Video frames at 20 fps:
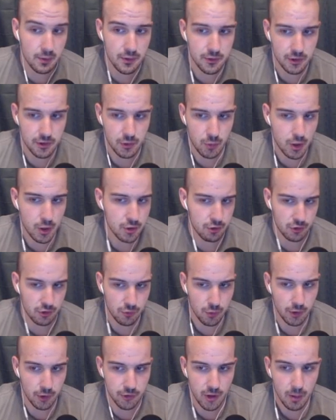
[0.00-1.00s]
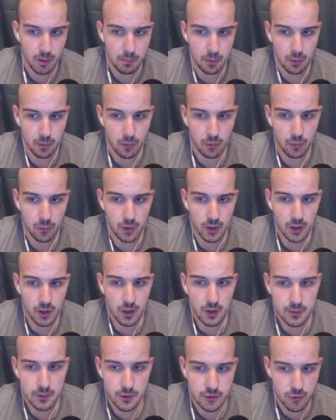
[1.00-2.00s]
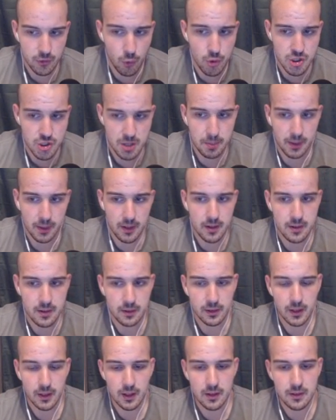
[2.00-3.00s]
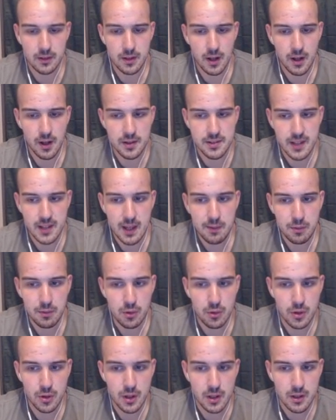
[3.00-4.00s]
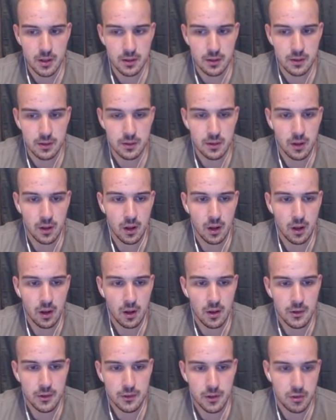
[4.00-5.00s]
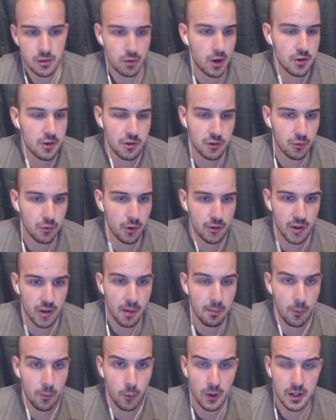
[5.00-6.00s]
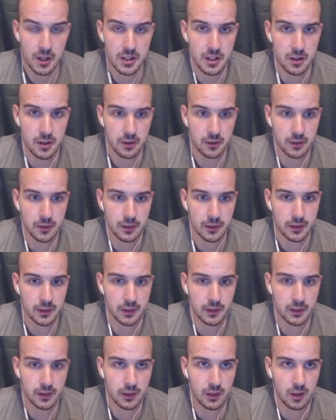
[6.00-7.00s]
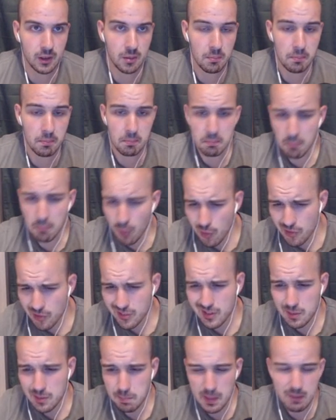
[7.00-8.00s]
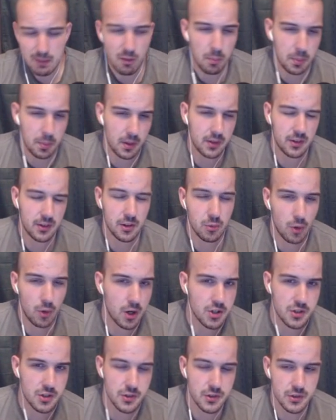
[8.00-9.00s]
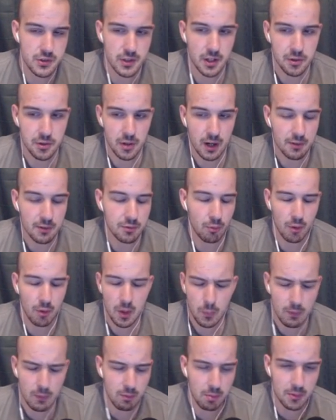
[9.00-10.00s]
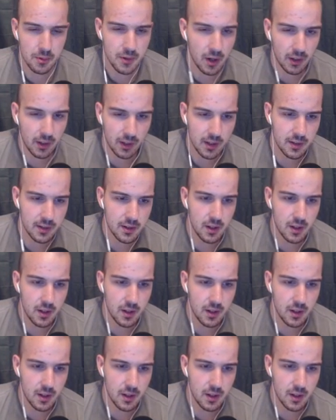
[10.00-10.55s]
situations. For example, the Soul Shape can save you in situations, for example, where you're mostly PvP situations that you have to run away from a target